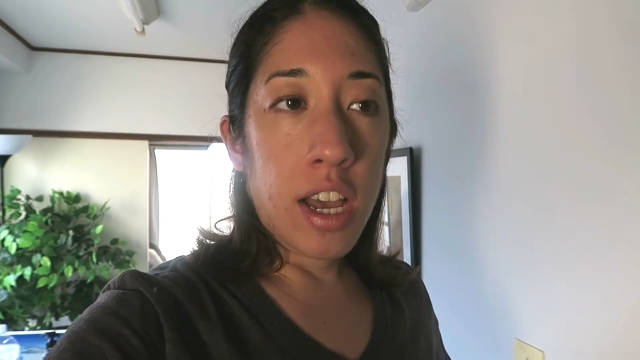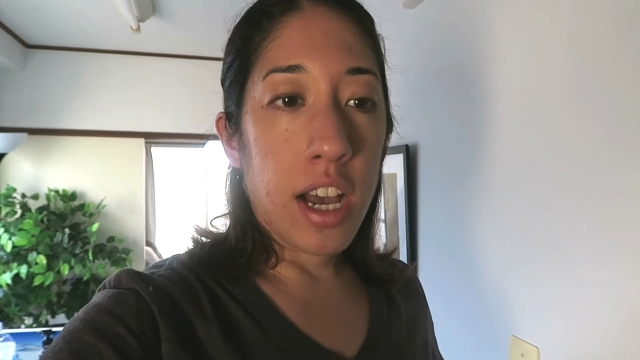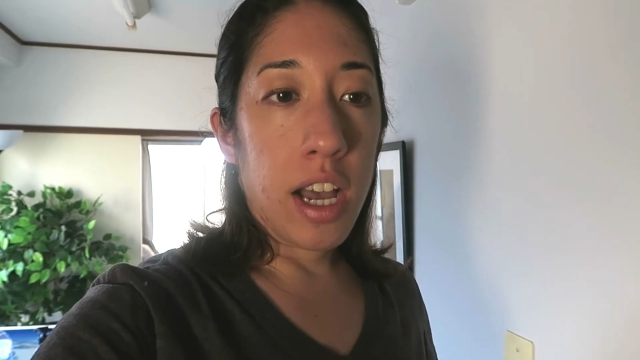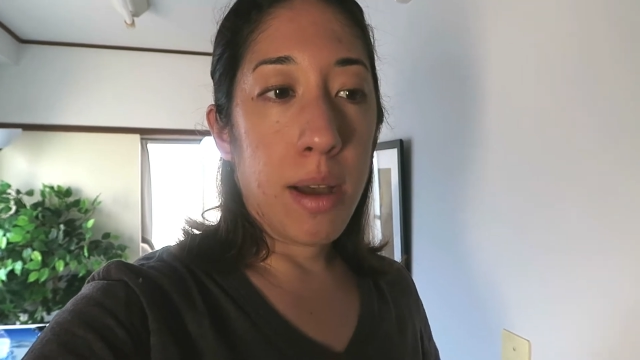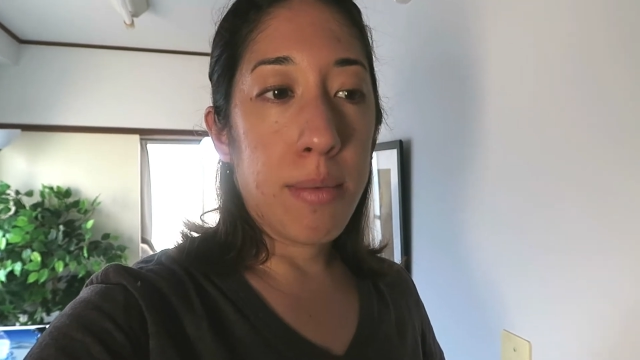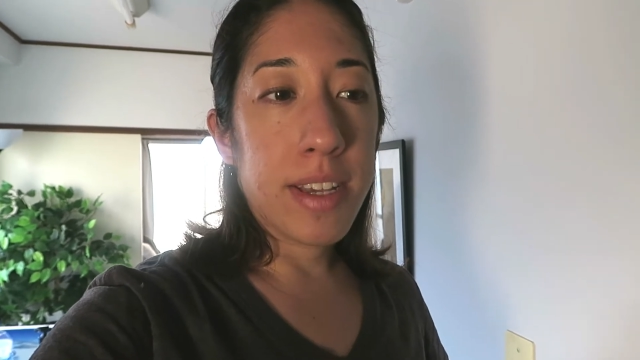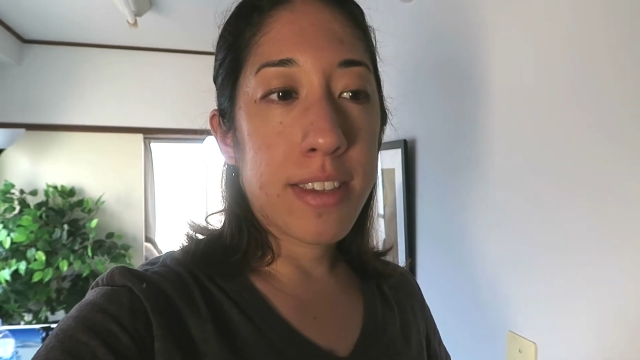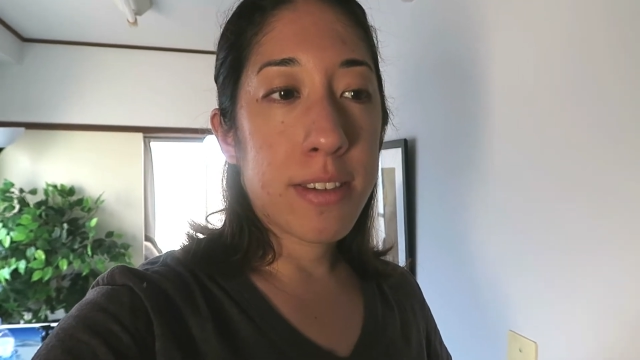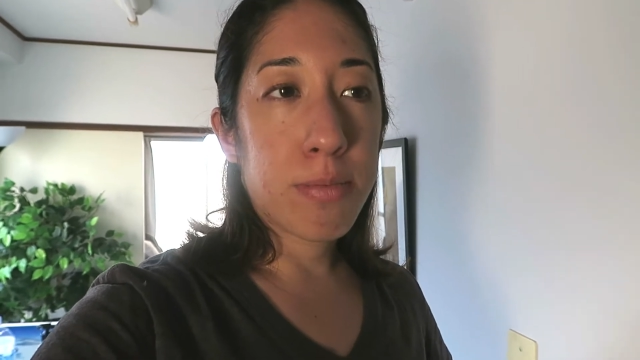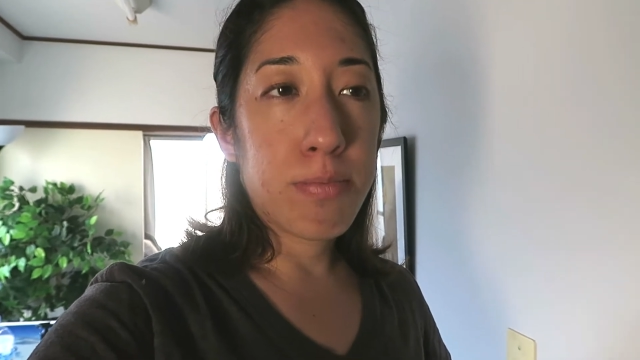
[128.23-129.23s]

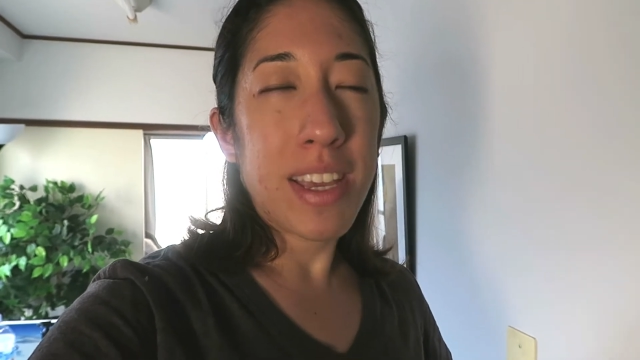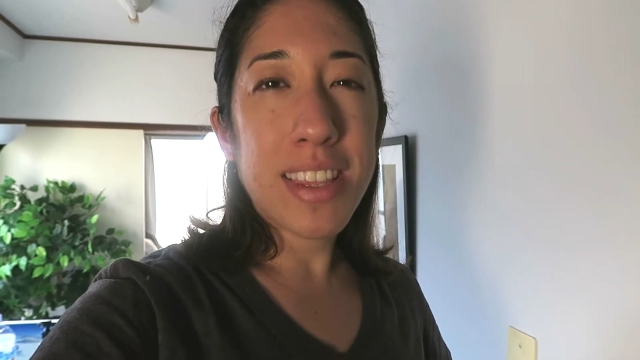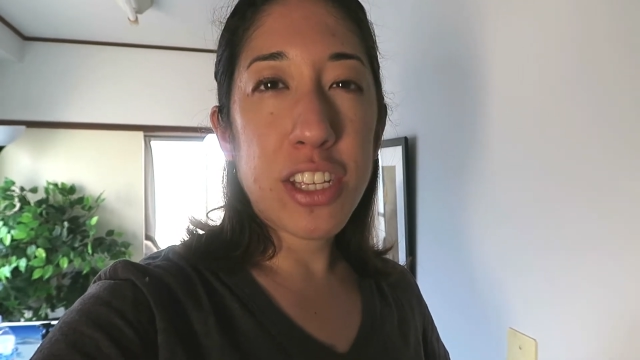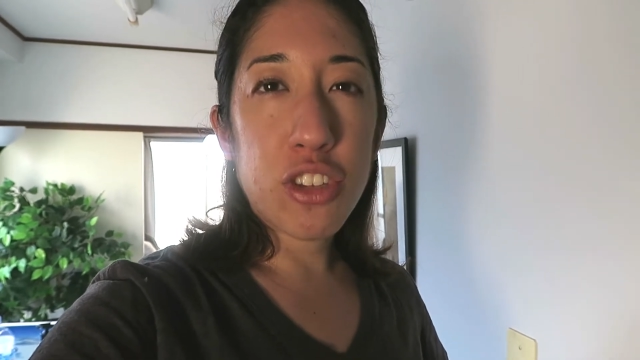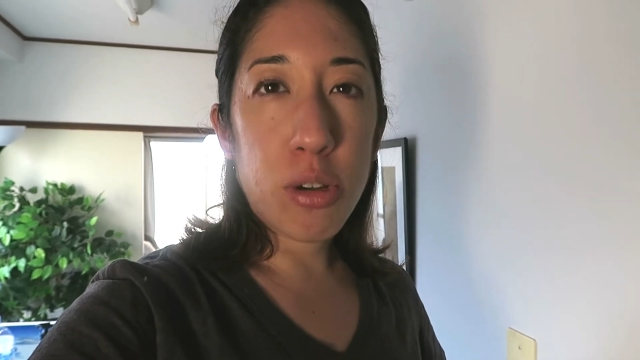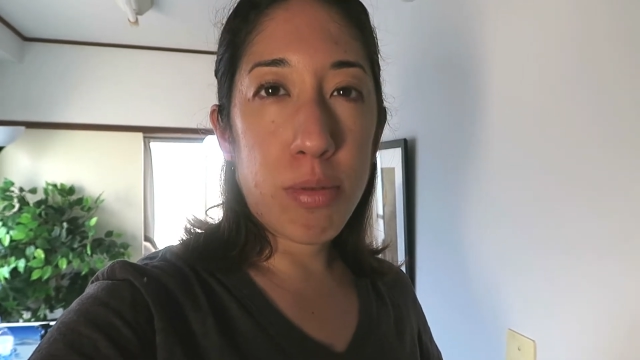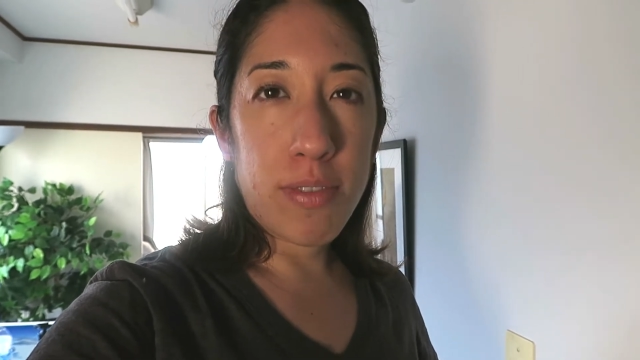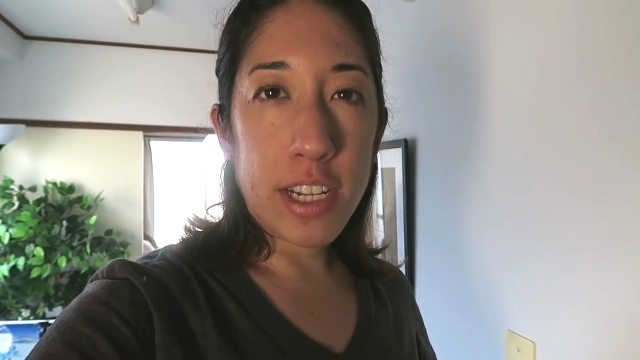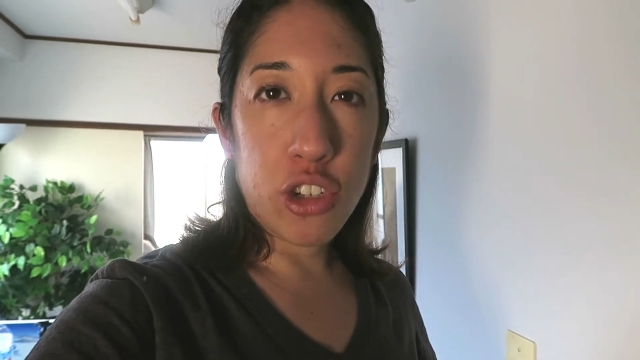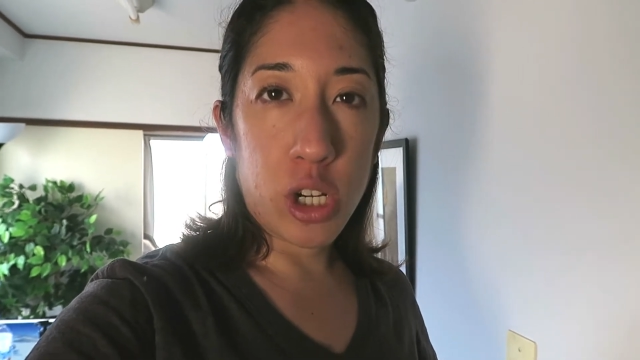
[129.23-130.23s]
It's mainly to
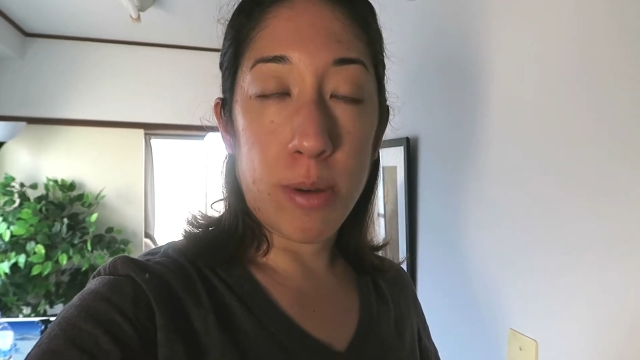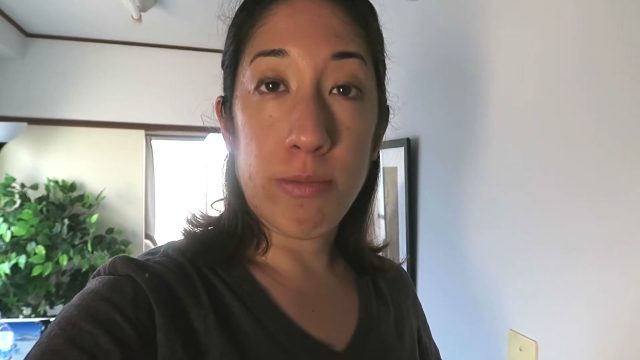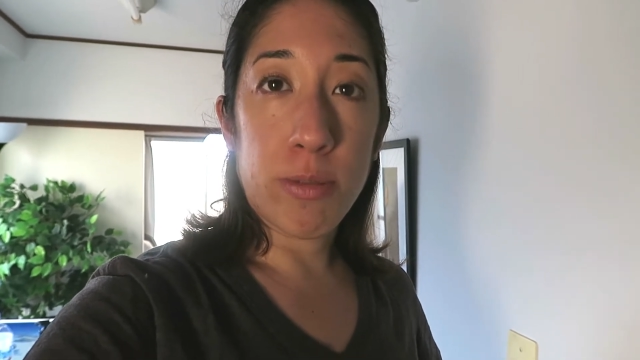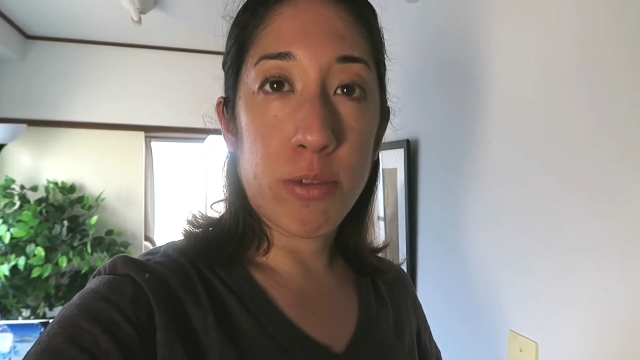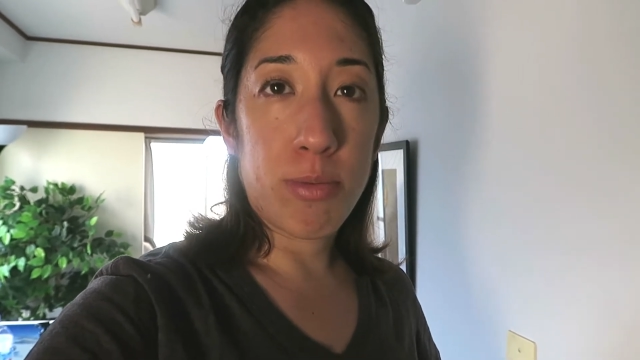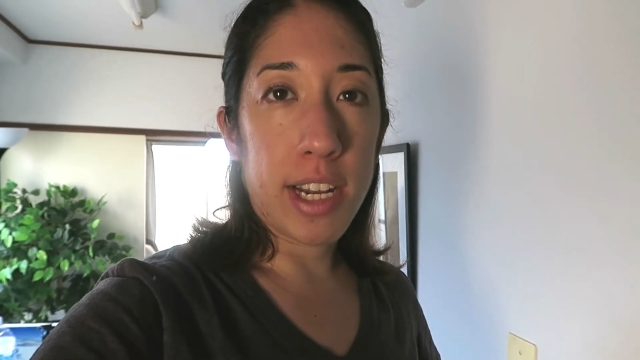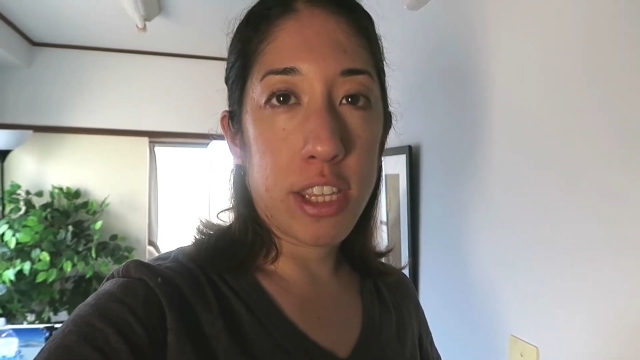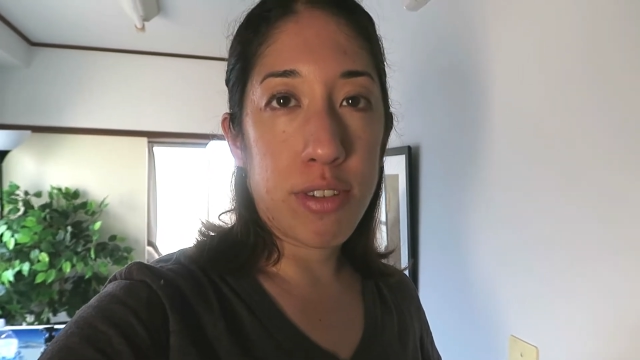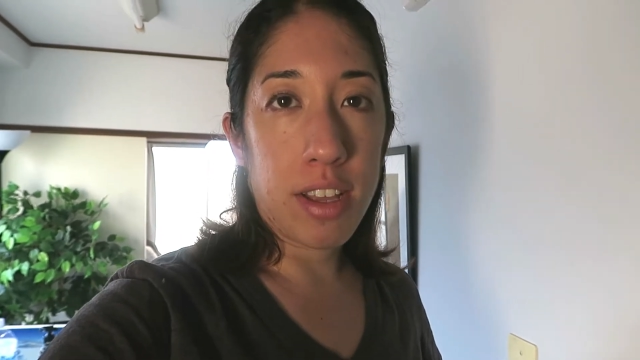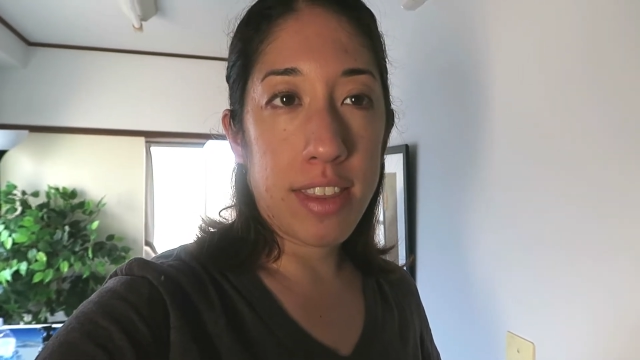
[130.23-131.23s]
prevent germs from
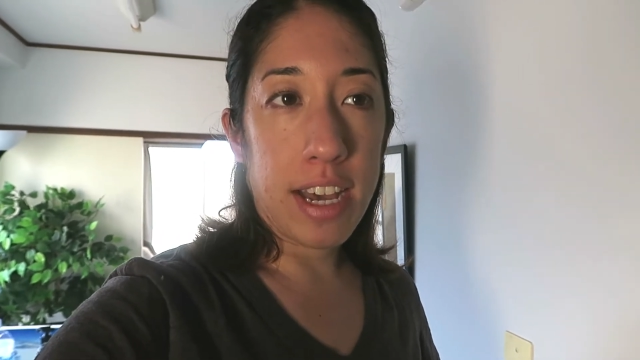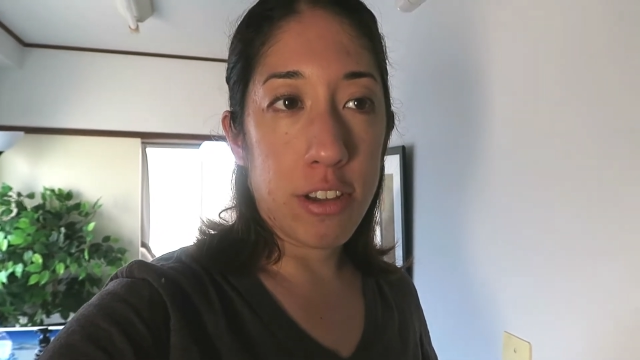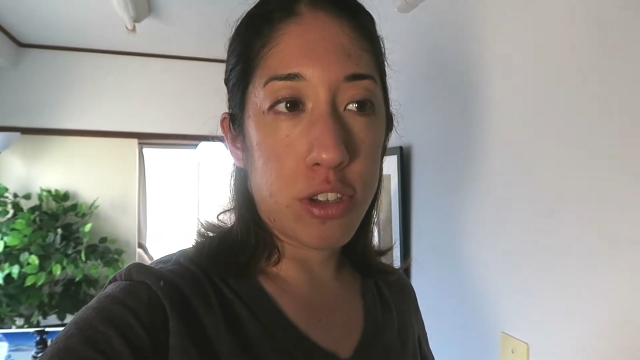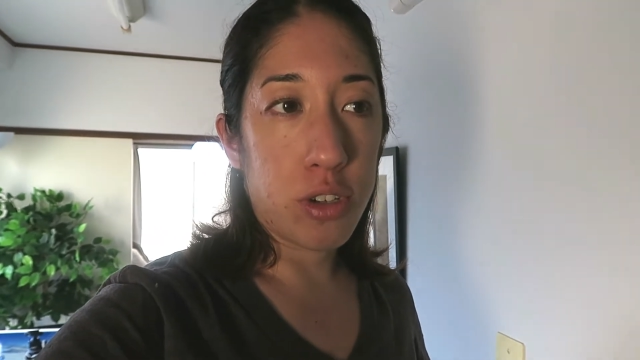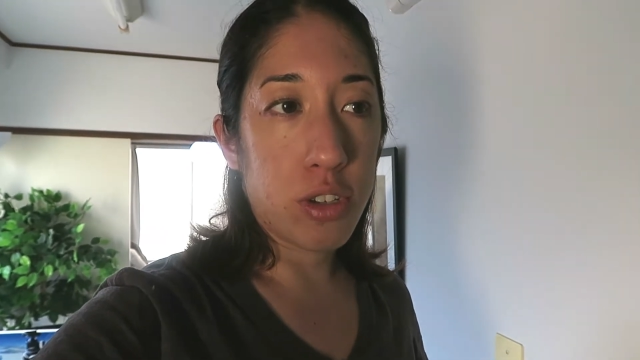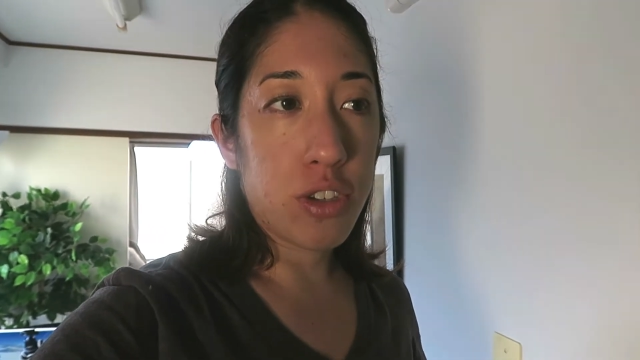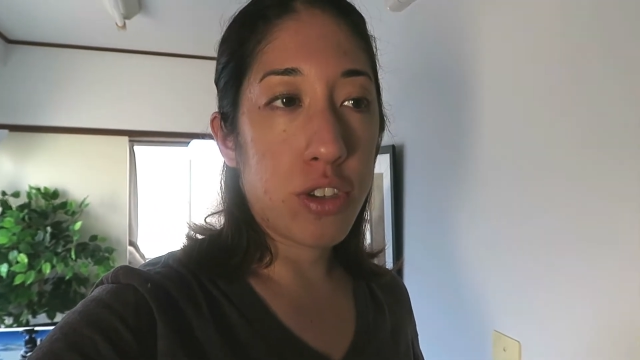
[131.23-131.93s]
spreading throughout the household.